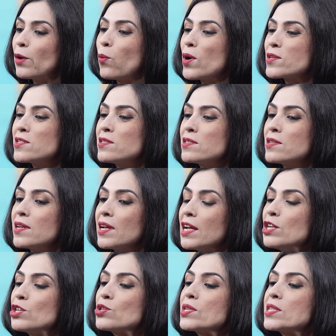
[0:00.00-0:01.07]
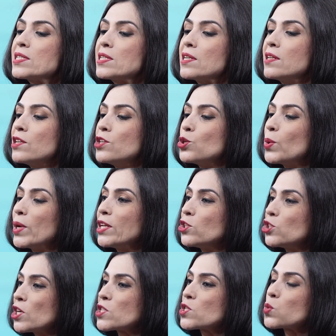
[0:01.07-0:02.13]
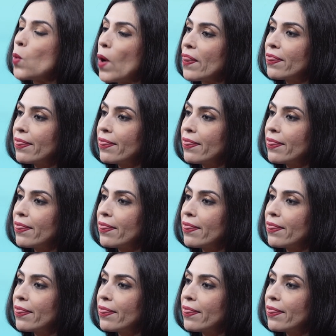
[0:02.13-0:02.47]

wasn't interested in doing just one